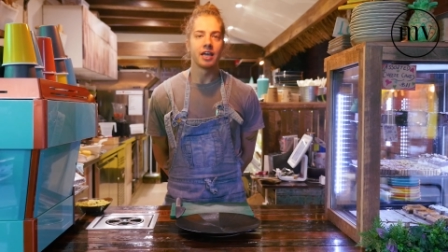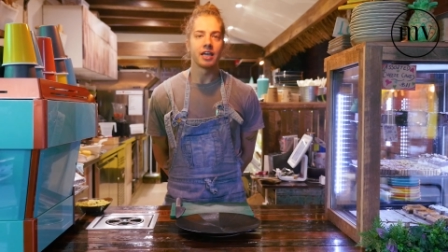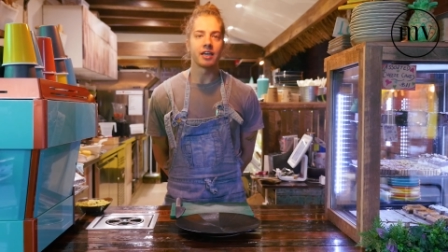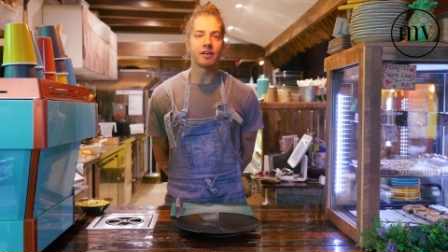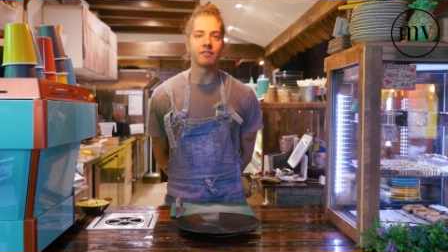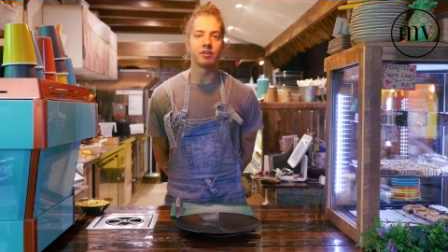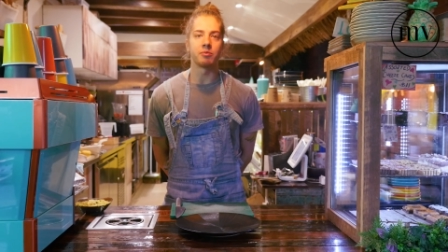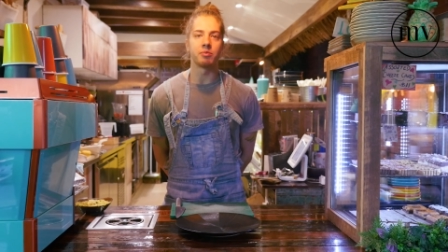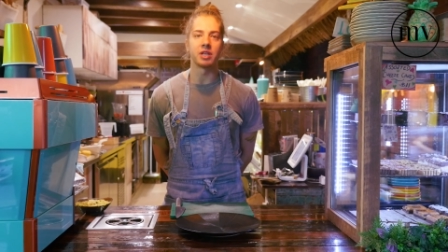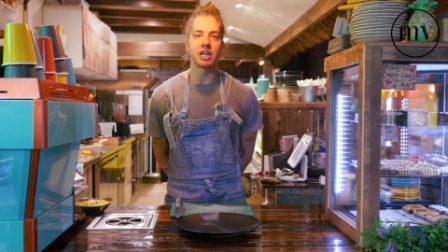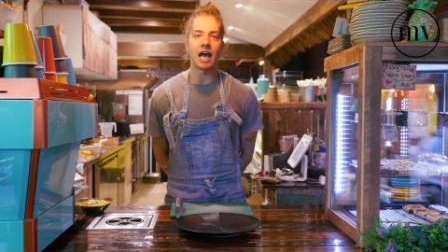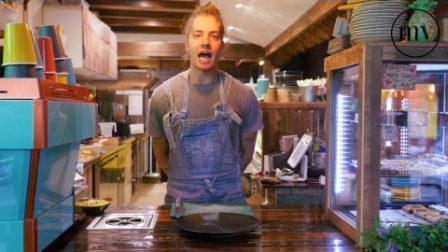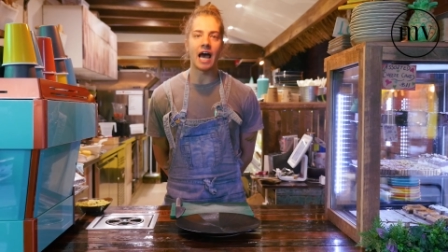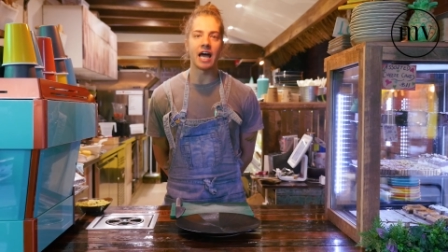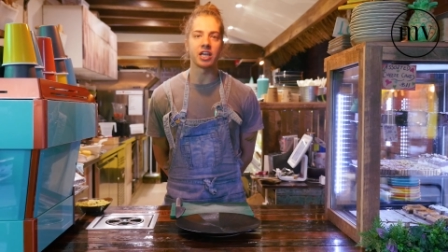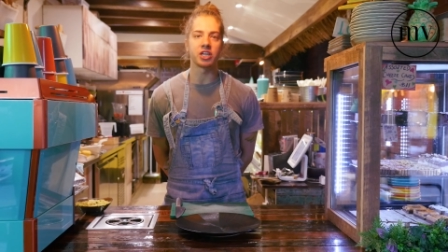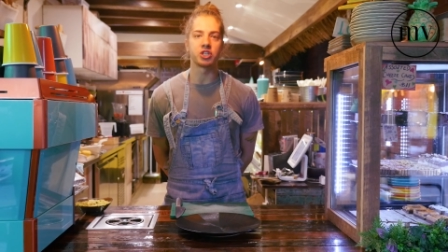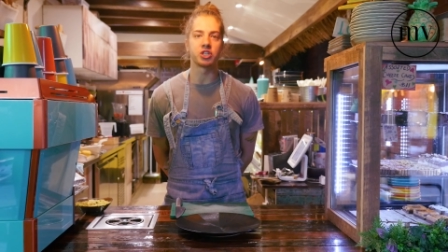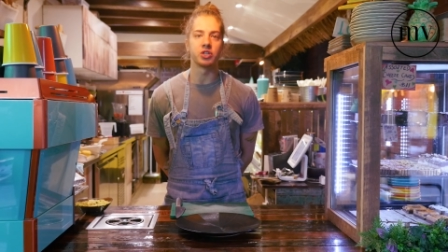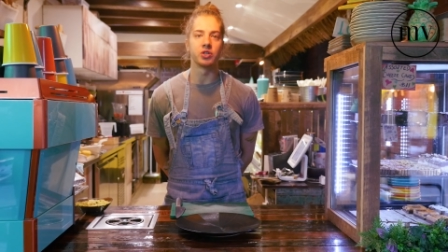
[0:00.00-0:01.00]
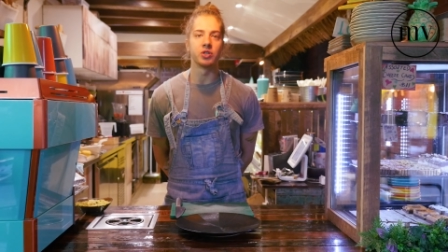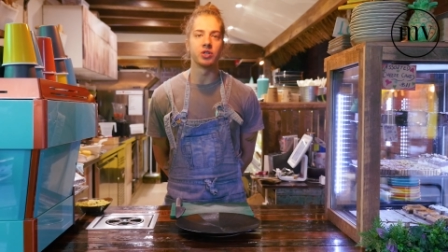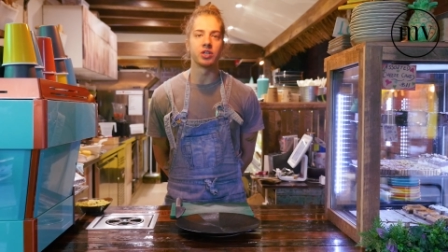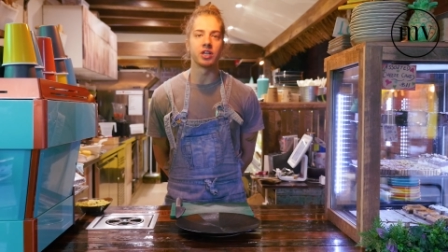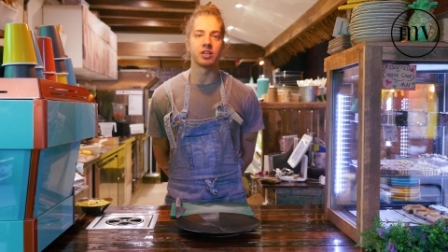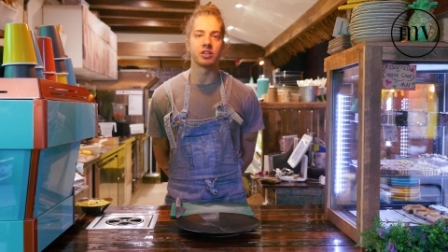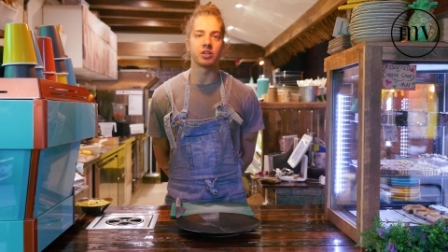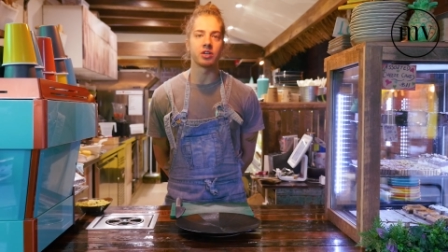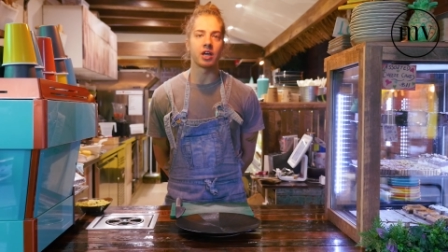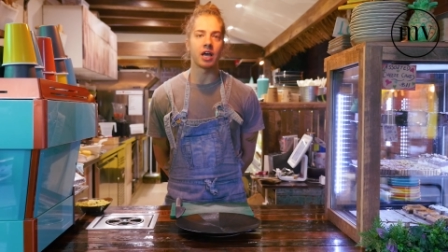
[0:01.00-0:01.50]
give it a bit of attitude
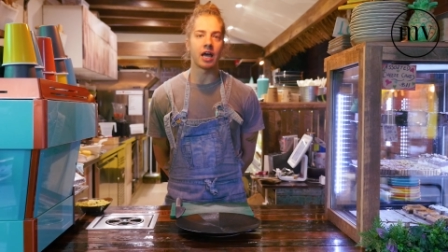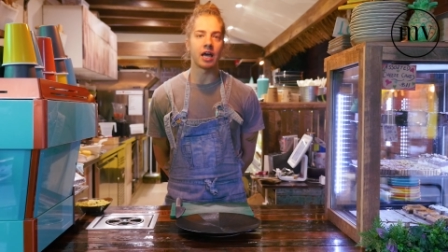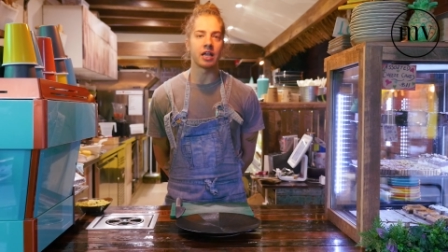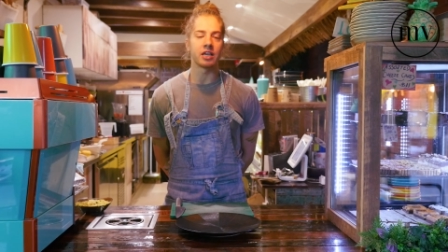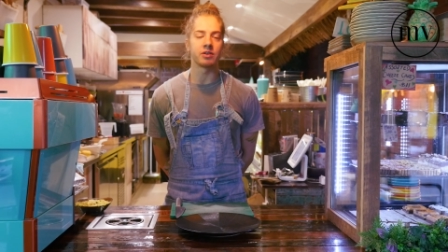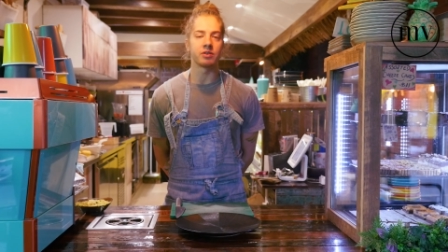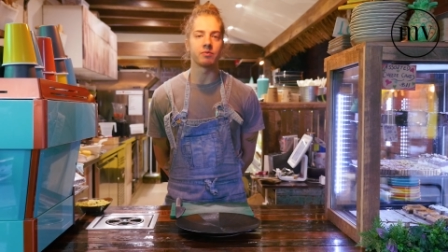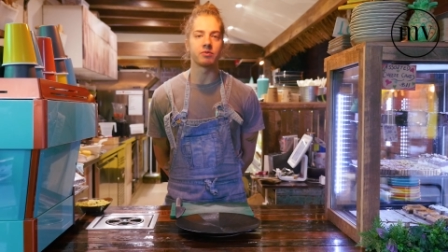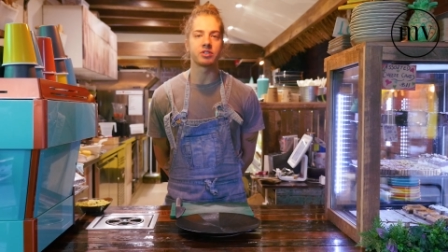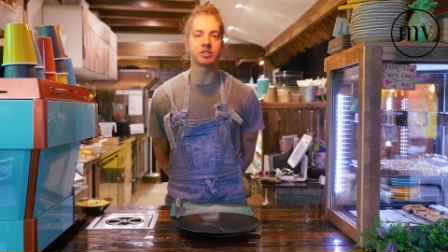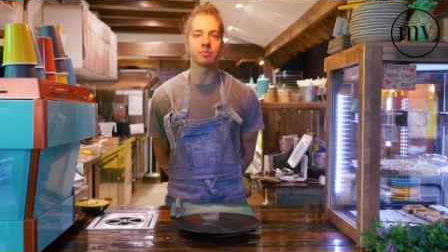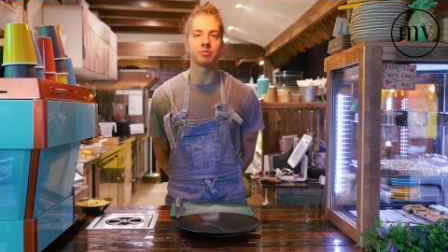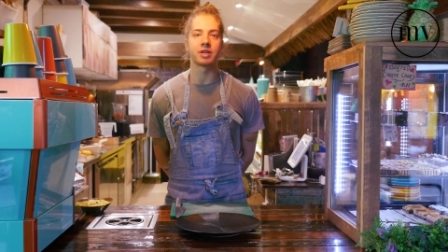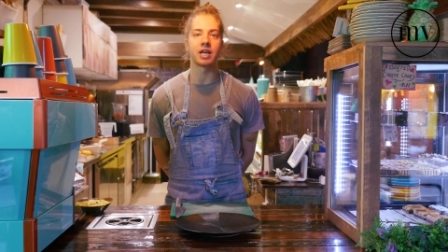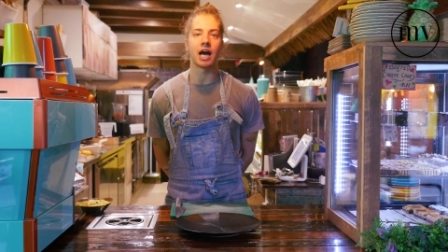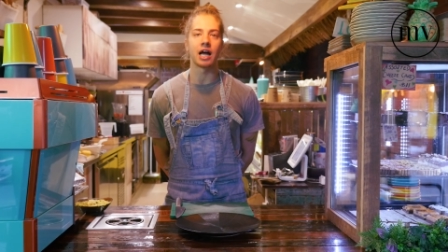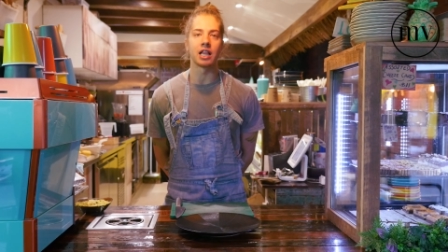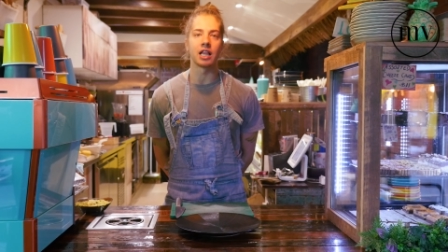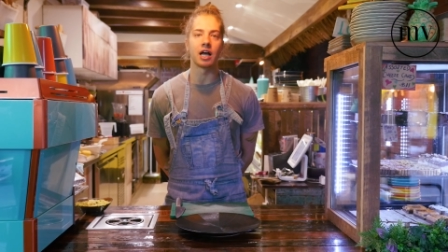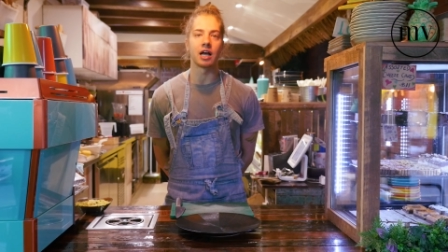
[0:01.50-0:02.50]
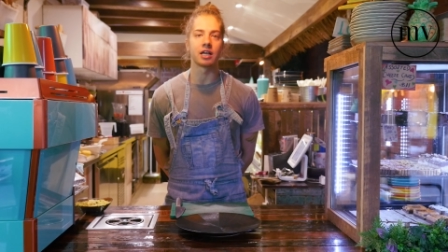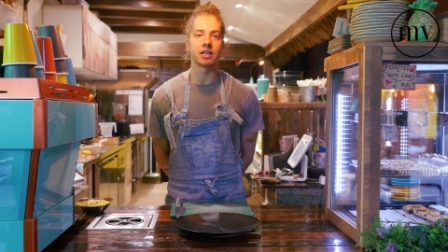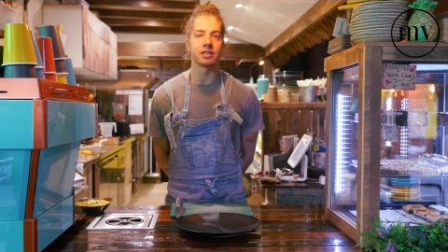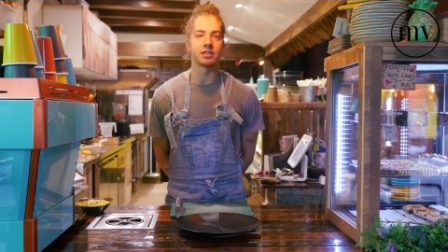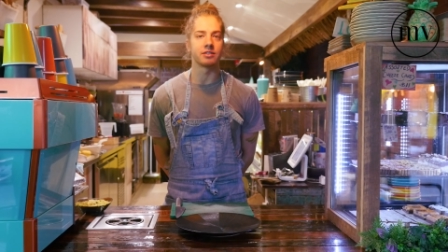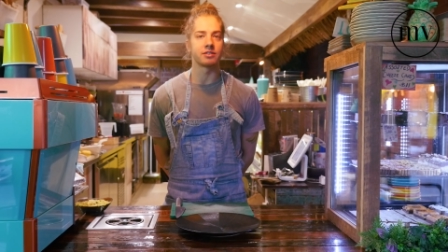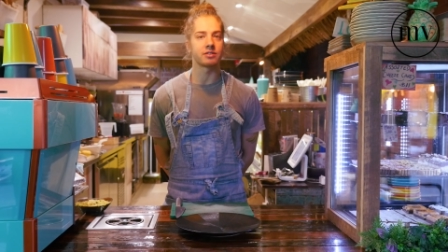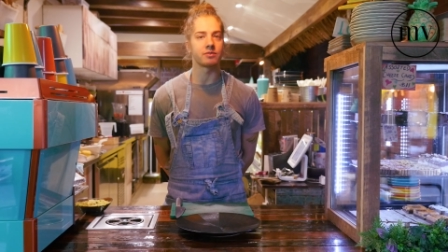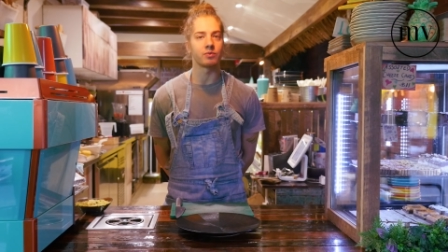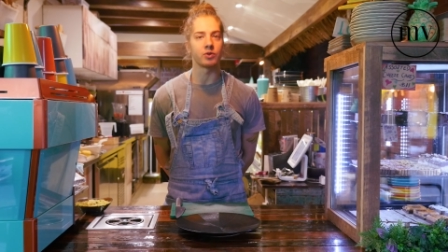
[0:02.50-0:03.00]
and some colour,
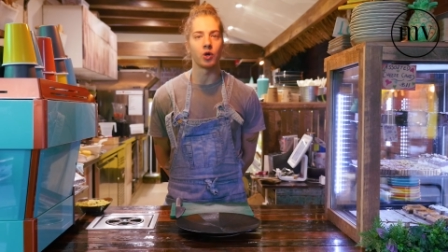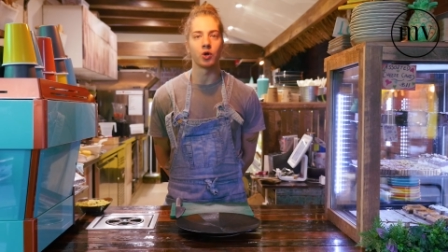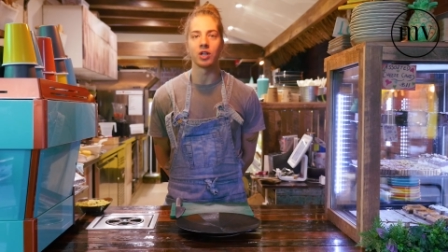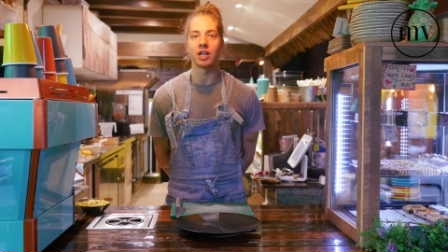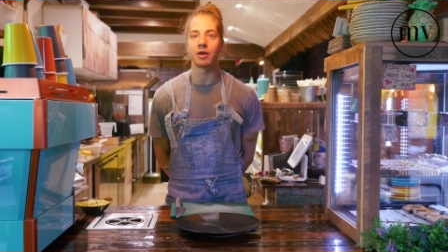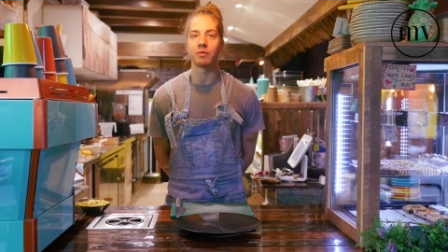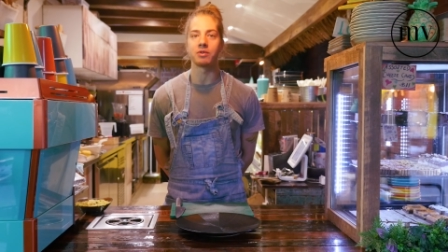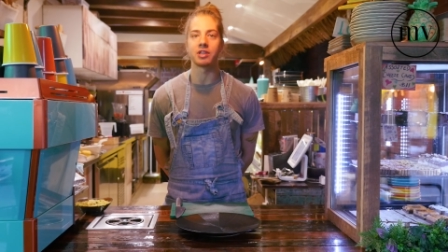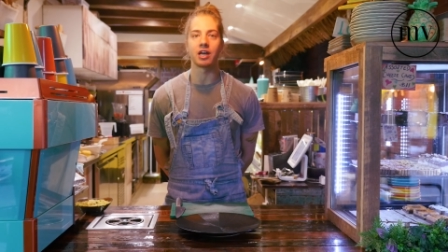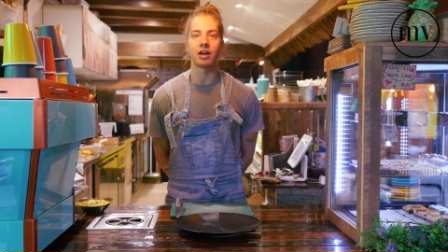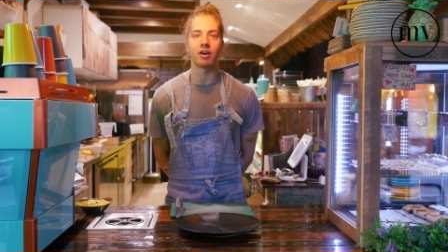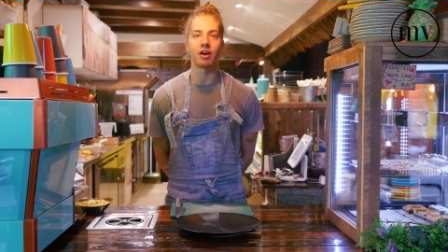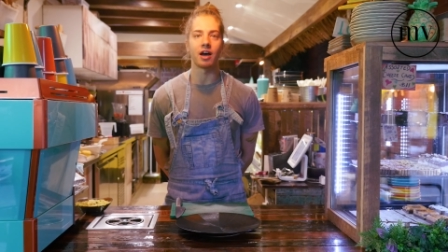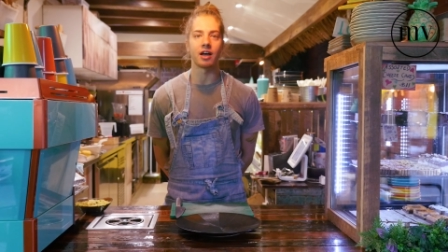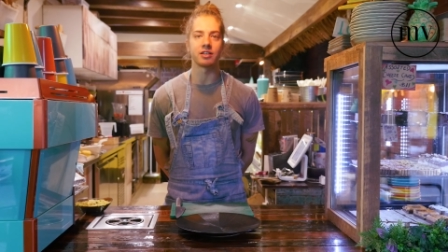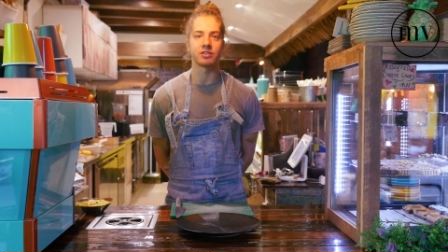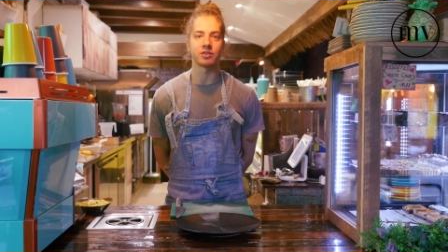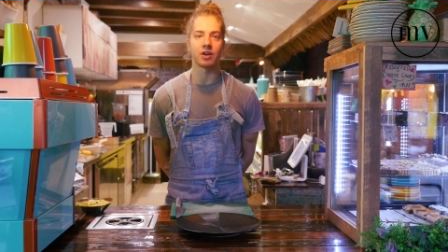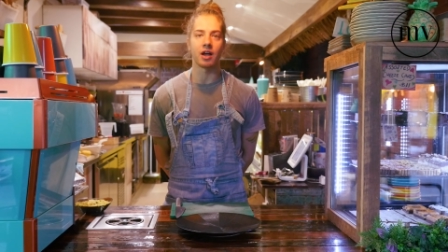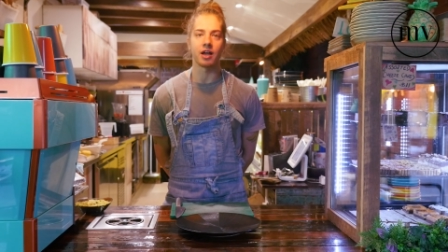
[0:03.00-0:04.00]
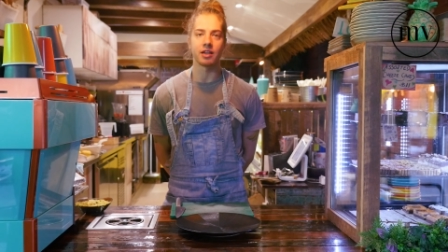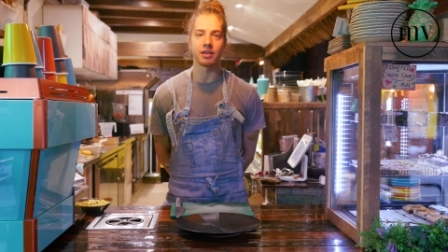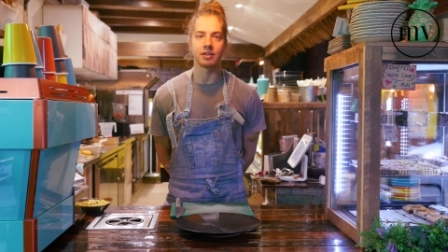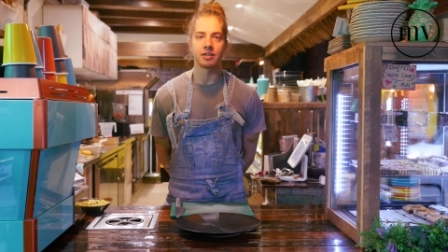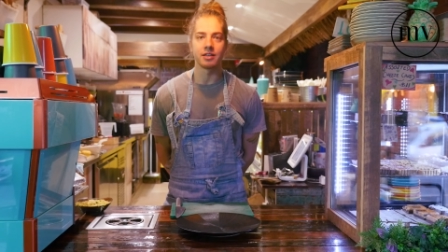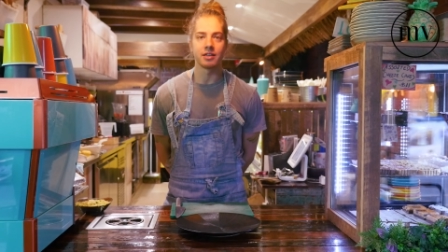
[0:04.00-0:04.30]
because we all eat with our eyes, right?